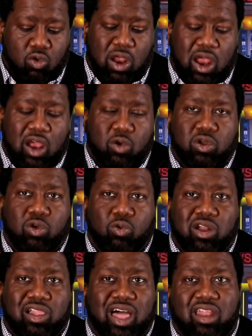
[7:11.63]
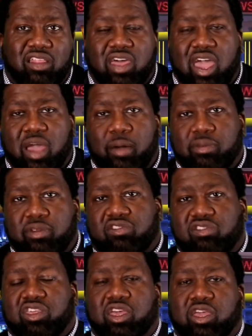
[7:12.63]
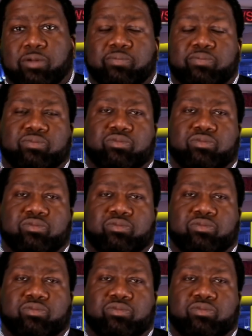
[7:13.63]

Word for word: rock with, with a lot of that. But this is the thing